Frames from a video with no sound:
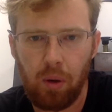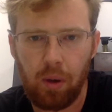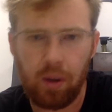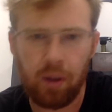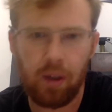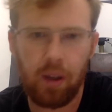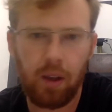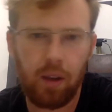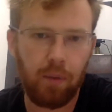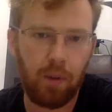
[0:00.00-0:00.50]
in
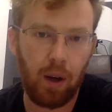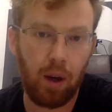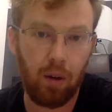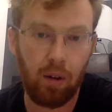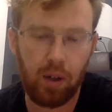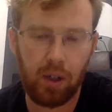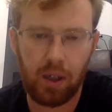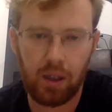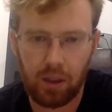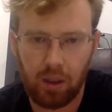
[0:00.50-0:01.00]

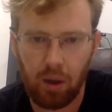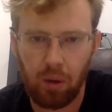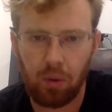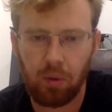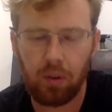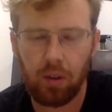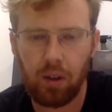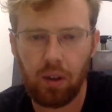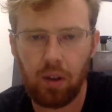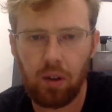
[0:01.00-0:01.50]
varying
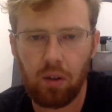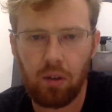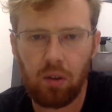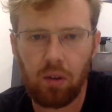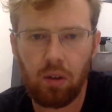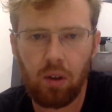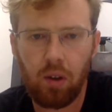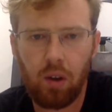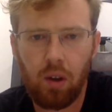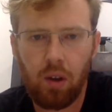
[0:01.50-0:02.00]

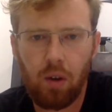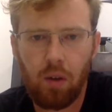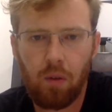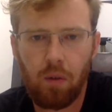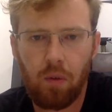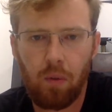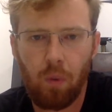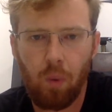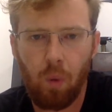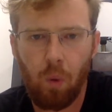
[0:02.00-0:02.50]
doses
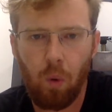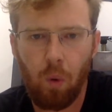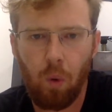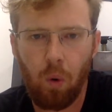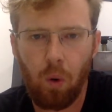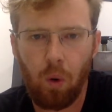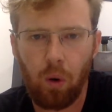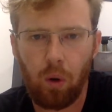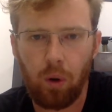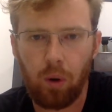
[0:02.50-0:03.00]

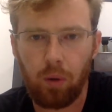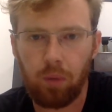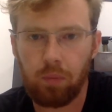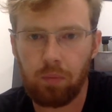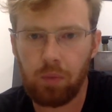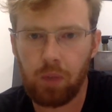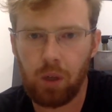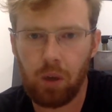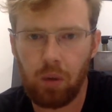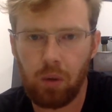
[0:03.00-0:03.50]
for
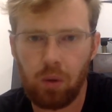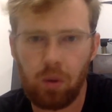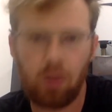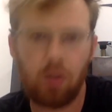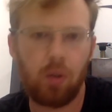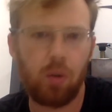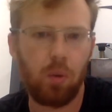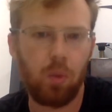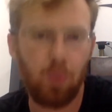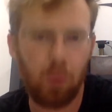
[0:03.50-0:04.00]

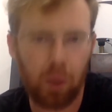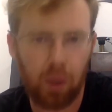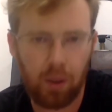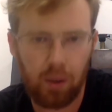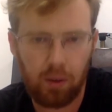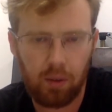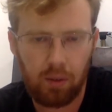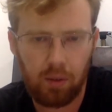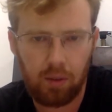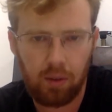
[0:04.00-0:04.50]
2
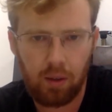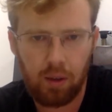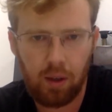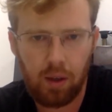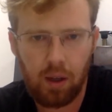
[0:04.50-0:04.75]
weeks,